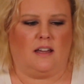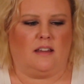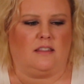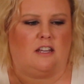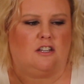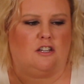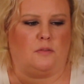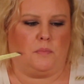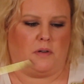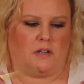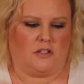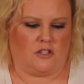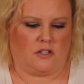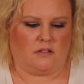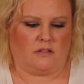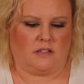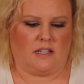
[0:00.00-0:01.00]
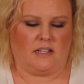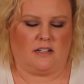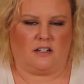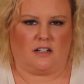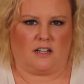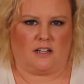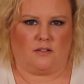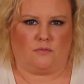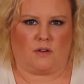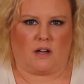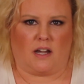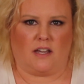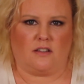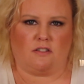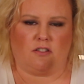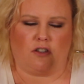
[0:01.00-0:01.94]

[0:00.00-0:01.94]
then you put your lid on, right?